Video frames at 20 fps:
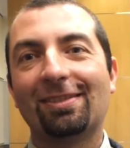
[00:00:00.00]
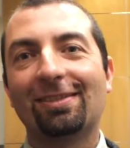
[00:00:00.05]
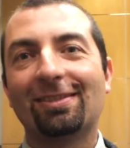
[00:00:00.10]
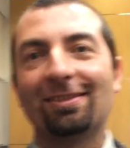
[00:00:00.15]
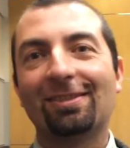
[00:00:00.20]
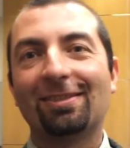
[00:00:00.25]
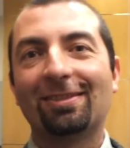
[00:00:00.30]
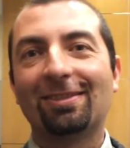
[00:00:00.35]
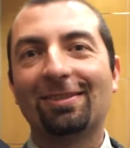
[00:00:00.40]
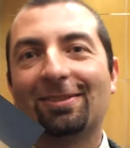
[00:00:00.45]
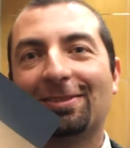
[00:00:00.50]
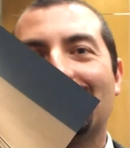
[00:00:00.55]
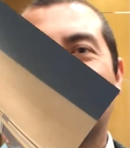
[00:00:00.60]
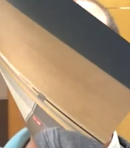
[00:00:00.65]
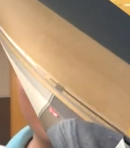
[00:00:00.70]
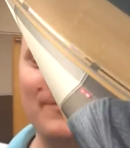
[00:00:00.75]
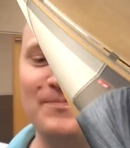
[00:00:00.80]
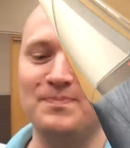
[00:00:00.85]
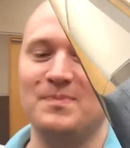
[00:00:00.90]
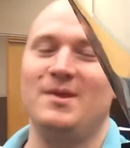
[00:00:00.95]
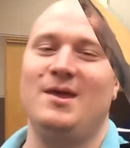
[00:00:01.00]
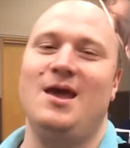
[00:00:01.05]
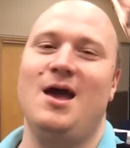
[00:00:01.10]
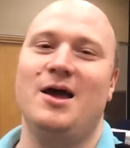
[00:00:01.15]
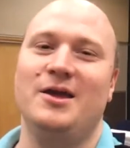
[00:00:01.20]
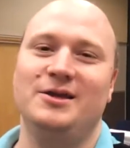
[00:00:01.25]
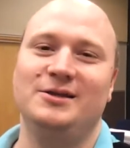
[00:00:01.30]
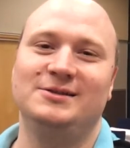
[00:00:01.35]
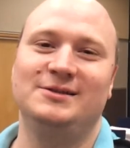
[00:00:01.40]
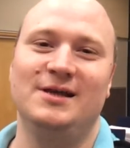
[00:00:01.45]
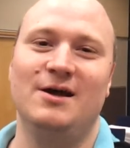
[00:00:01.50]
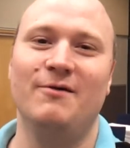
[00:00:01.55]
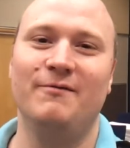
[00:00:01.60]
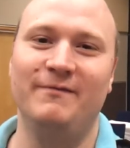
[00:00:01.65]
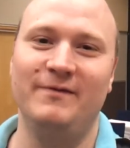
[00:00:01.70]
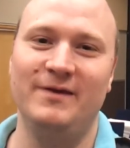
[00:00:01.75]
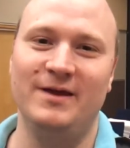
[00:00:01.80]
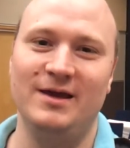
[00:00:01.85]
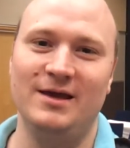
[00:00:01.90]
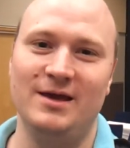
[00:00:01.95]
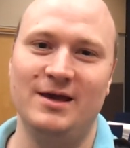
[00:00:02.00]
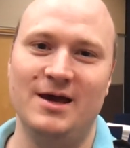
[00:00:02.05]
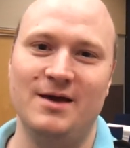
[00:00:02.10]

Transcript: Richard Kroll, um, yeah, he's Delphi.